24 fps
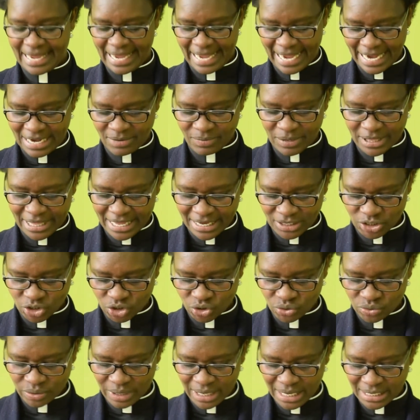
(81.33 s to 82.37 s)
And with the
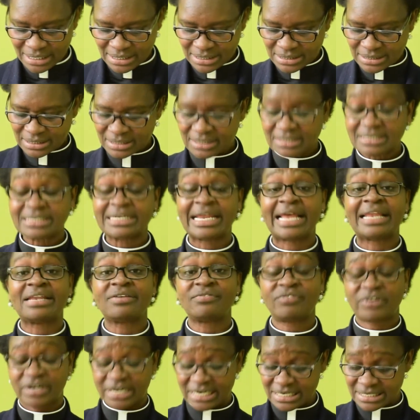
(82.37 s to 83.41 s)
assured
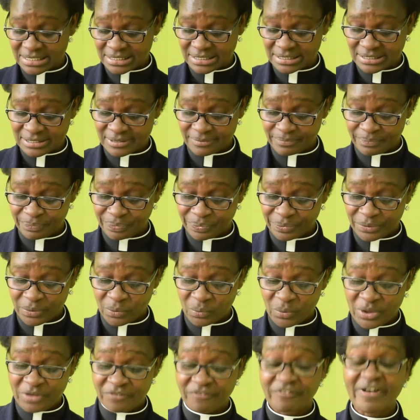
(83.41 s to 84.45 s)
deliverance,
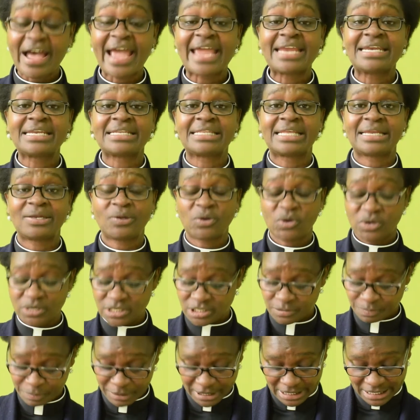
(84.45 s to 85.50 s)
we find the Lord
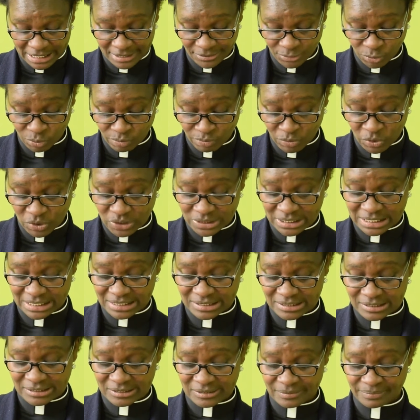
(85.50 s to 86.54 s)
speaking to
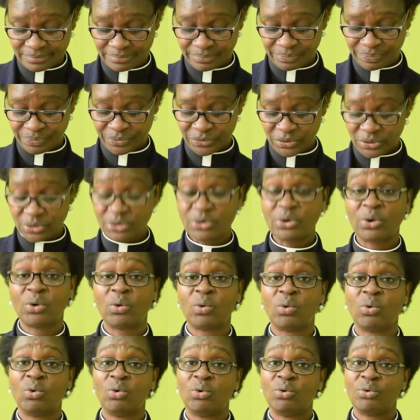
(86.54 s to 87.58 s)
Moses, you
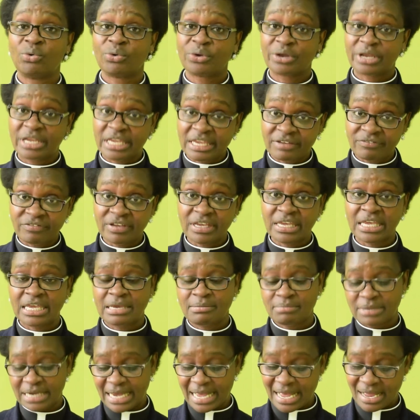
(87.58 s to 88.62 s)
know, giving
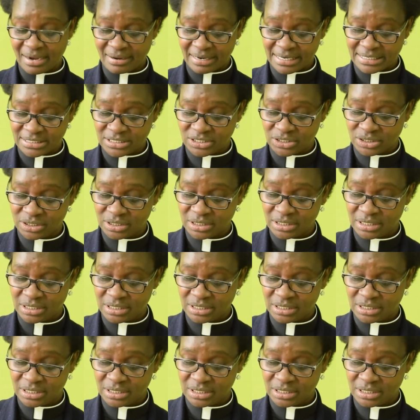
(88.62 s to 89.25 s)
him courage.